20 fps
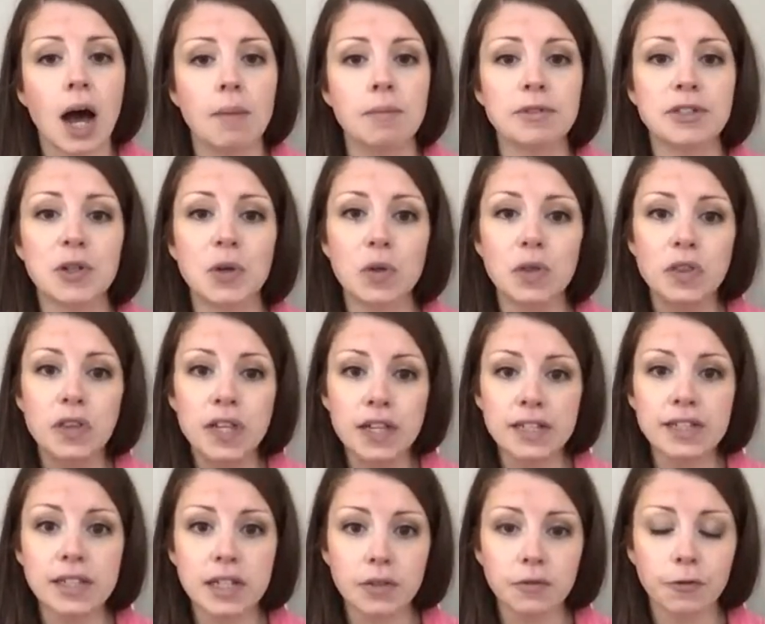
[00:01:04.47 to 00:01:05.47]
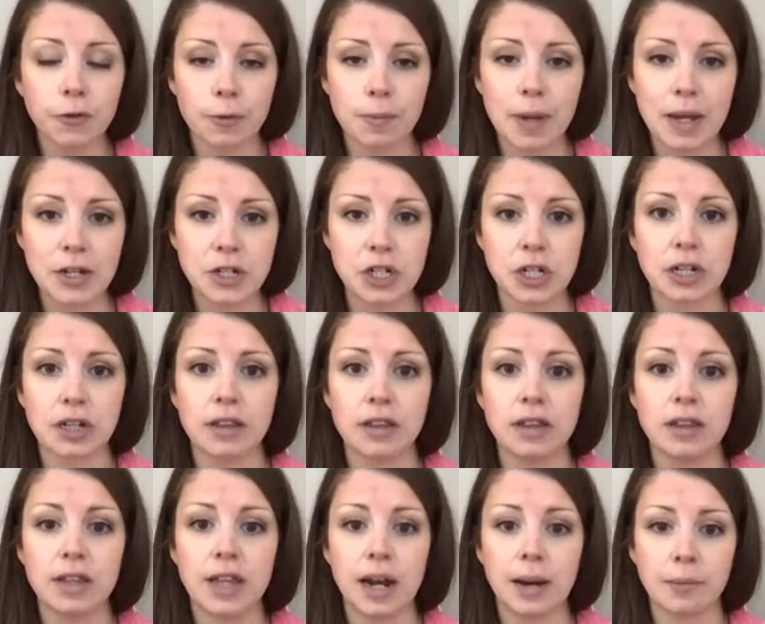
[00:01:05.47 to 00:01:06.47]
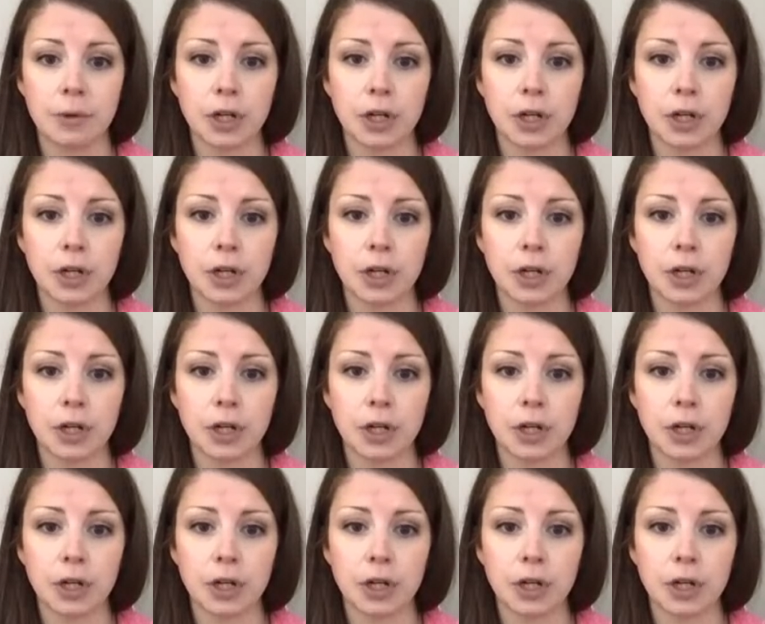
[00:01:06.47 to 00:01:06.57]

So this information that I'm